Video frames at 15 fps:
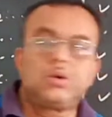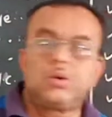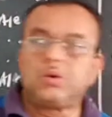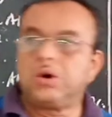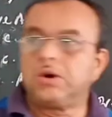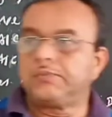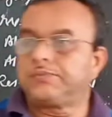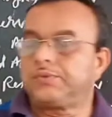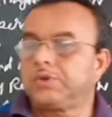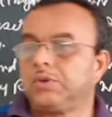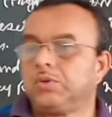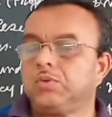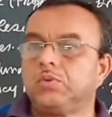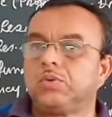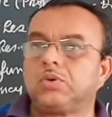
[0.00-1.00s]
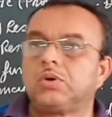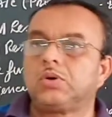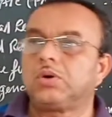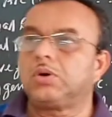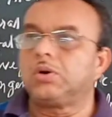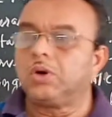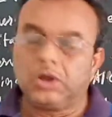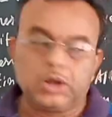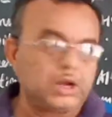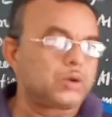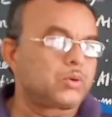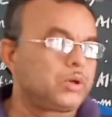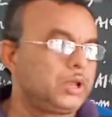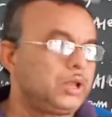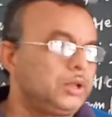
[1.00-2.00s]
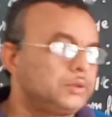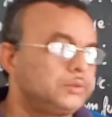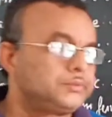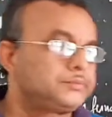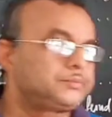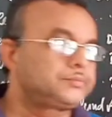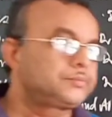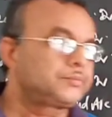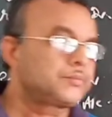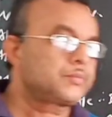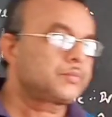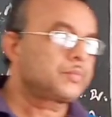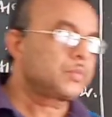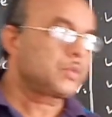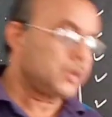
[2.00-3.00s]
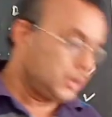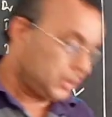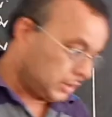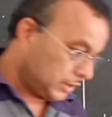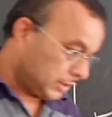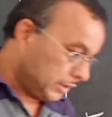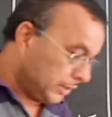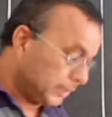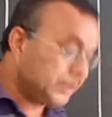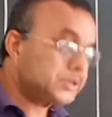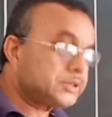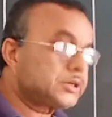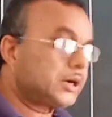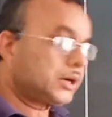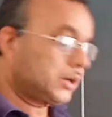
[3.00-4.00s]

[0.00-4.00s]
hope you all are well. Let us start